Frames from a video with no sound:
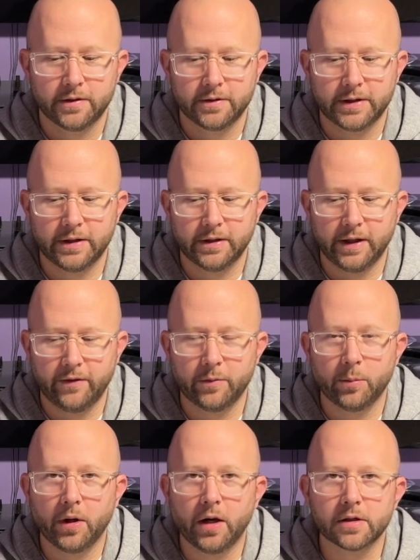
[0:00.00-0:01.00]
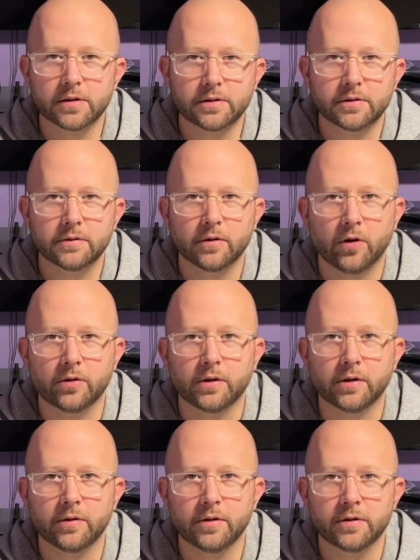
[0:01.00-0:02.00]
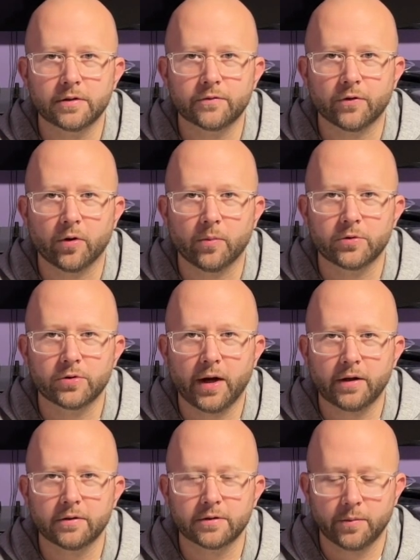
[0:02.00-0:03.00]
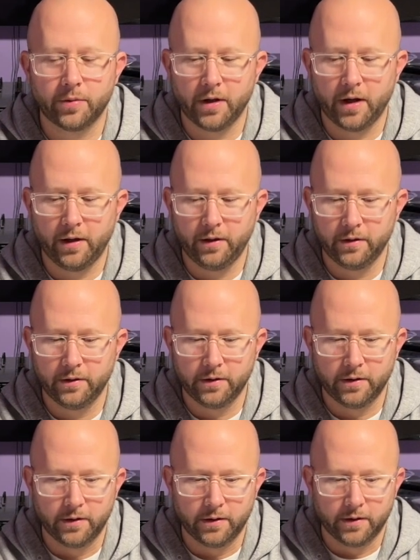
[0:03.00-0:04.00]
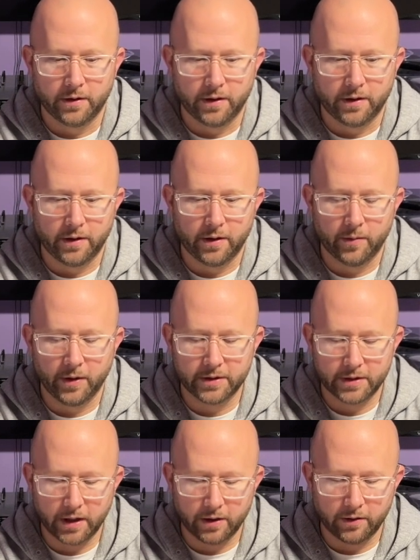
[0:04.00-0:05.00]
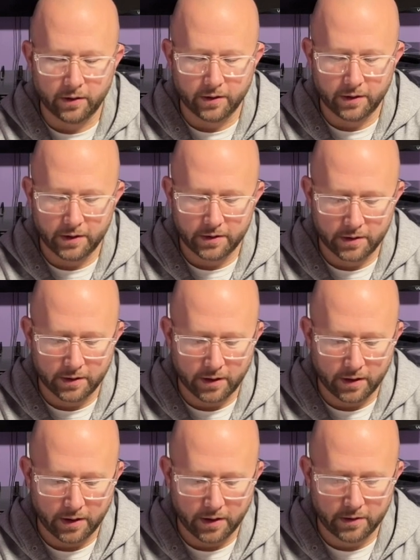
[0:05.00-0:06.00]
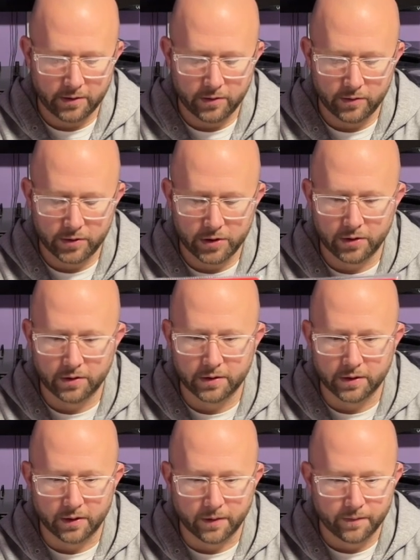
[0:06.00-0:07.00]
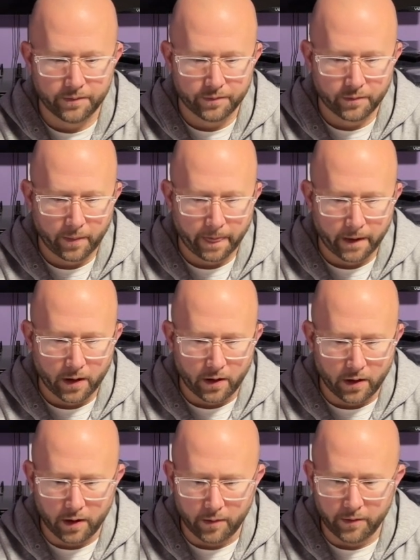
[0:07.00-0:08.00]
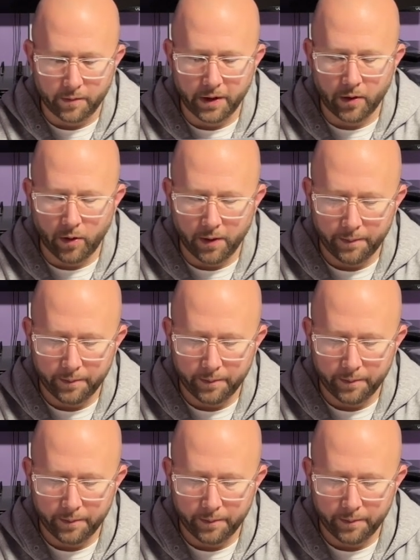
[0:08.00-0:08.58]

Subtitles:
11 bucks on clearance from Tractor Supply. And let's take a look at these two shears here. The big one